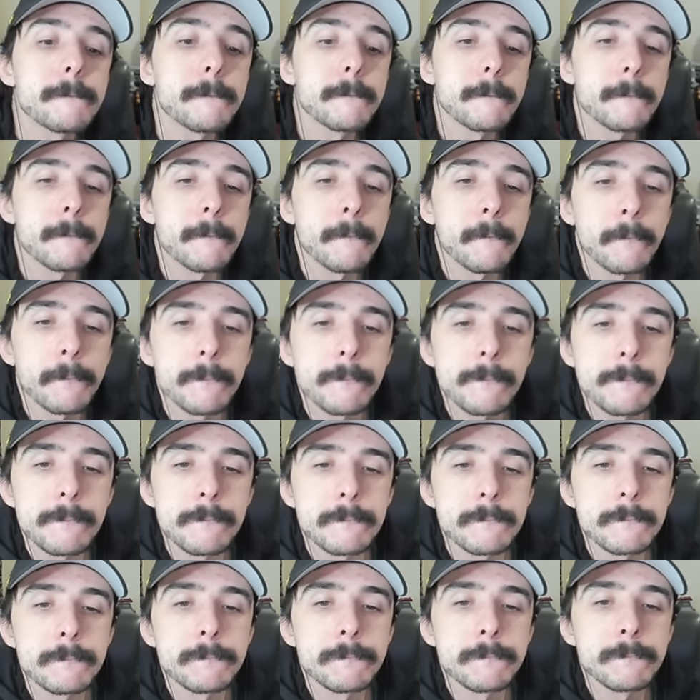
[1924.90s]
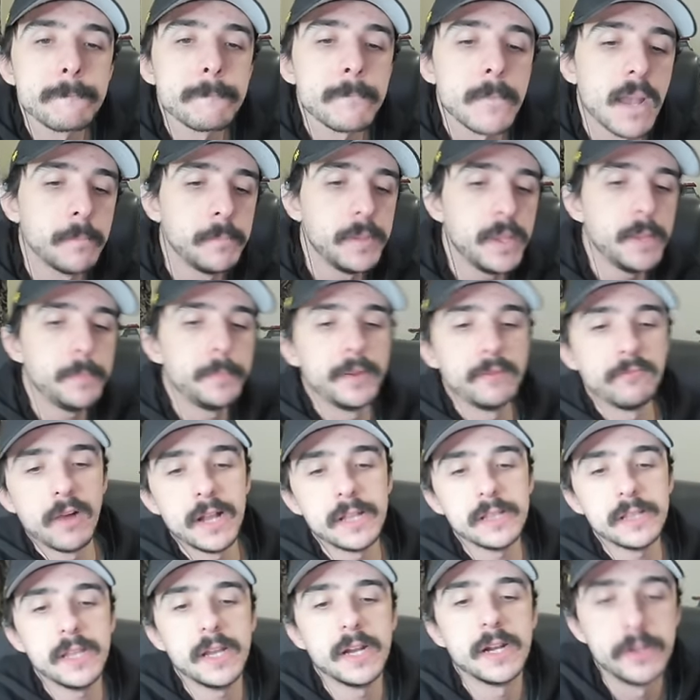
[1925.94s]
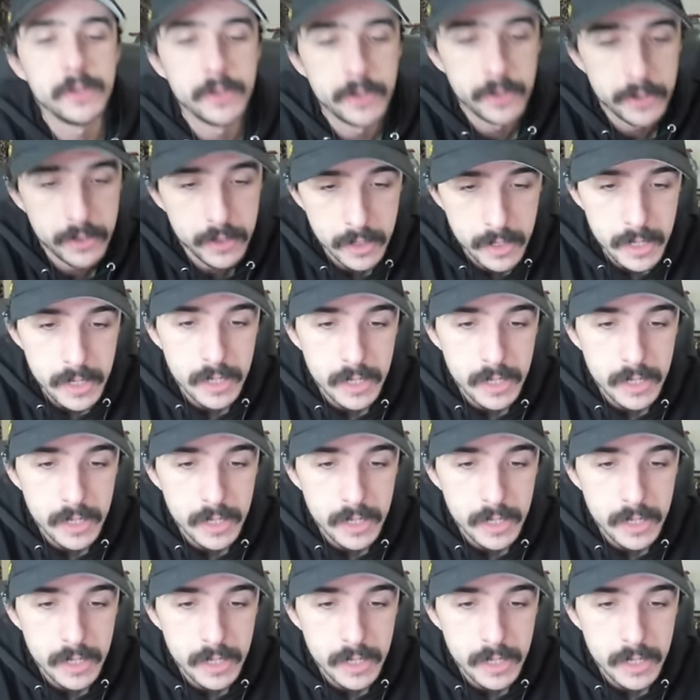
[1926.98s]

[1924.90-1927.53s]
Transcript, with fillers: for hours. Um, peep it right there, dude.